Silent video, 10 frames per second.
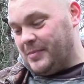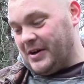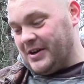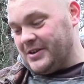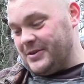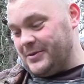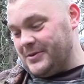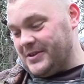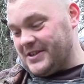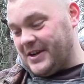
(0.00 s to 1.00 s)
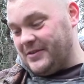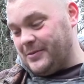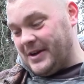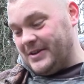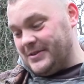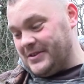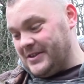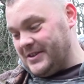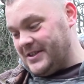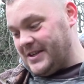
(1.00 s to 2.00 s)
Bargood, South Wales,
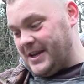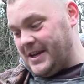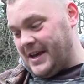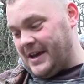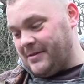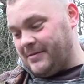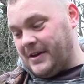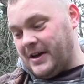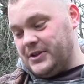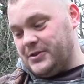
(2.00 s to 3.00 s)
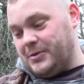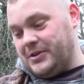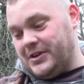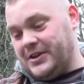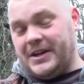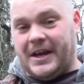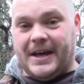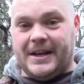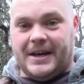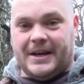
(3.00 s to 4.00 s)

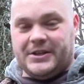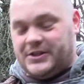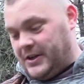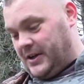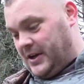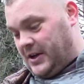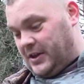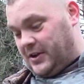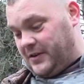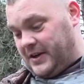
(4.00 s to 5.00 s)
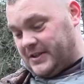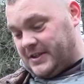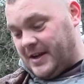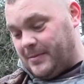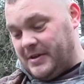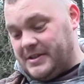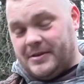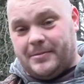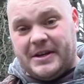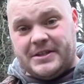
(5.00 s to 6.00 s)
CFH19NH. There is a 10
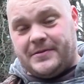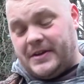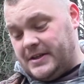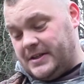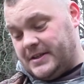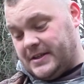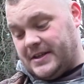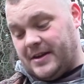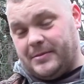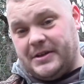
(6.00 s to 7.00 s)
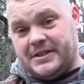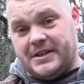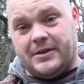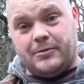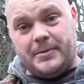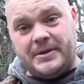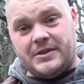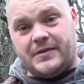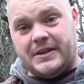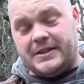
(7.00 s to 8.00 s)
metre men's event, there's a 10 metre
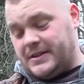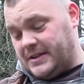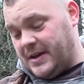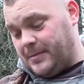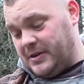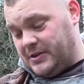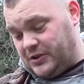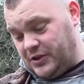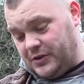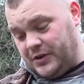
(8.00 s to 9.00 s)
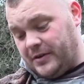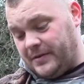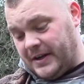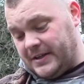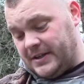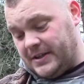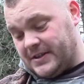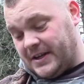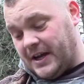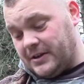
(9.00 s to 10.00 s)
women's event, there's a 10 metre junior event,
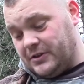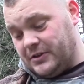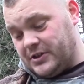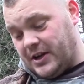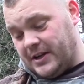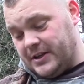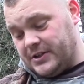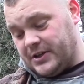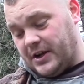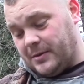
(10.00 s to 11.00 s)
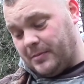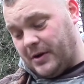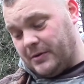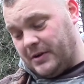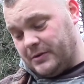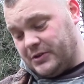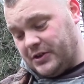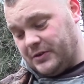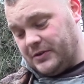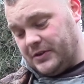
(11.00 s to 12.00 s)
there's a can cut challenge and polo
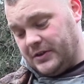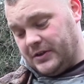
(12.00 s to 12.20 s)
shoot.